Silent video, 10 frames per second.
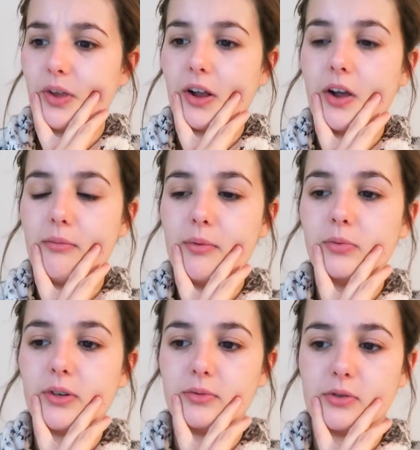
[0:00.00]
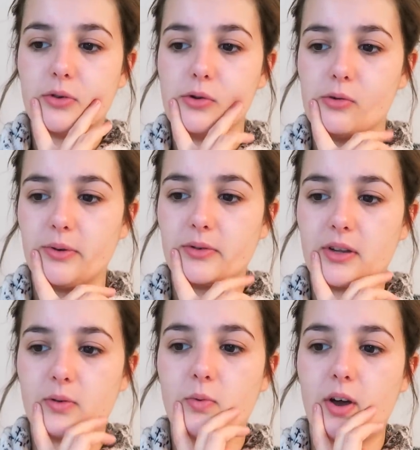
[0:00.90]
I can't remember what it was called, but it was
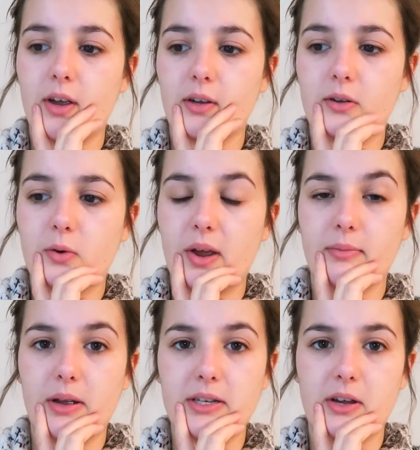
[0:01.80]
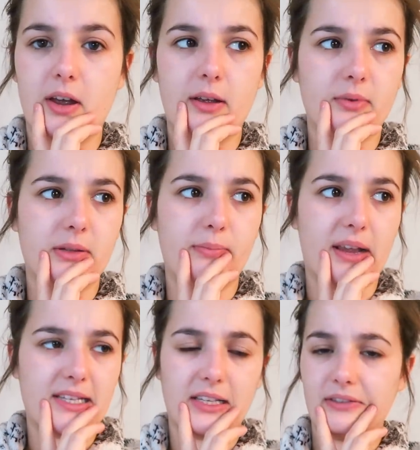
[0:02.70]
like, why quitting my diet was the
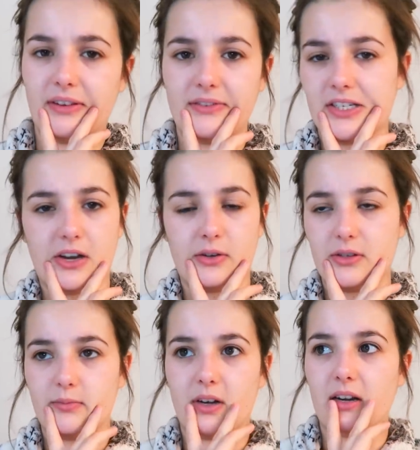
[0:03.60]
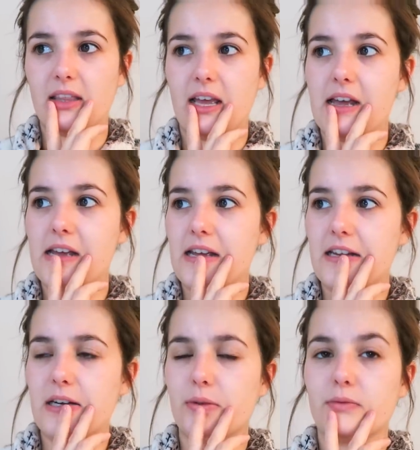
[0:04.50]
best thing I've ever done or something like that.
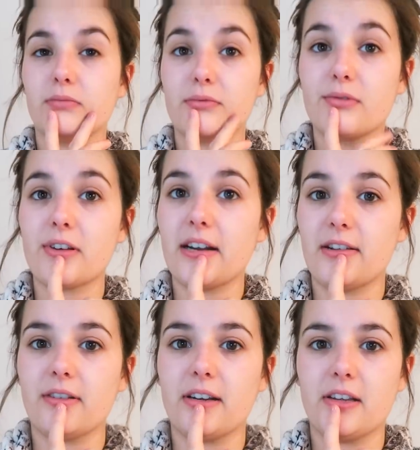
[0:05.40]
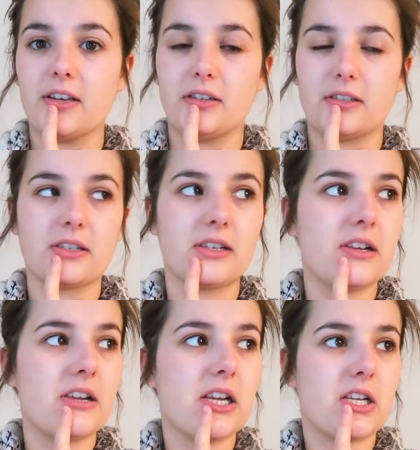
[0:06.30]
And that was really, really good.
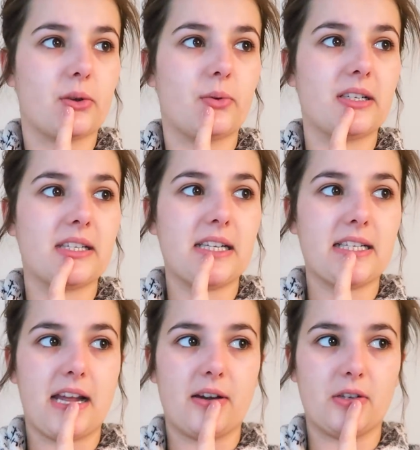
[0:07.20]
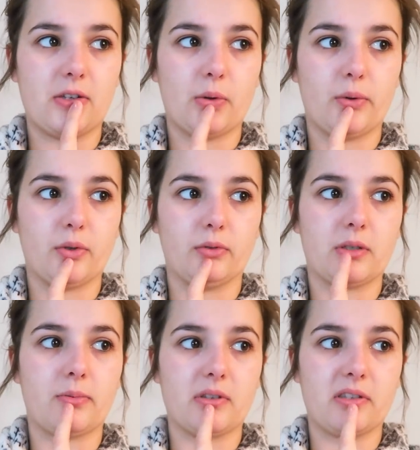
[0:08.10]
So I want to sit down and sort of do a
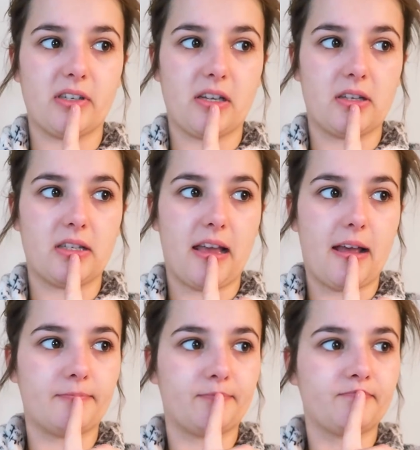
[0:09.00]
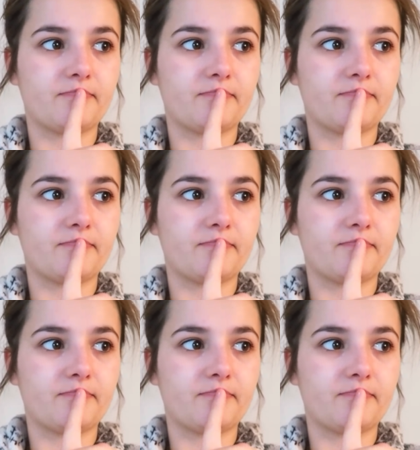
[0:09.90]
response video to that.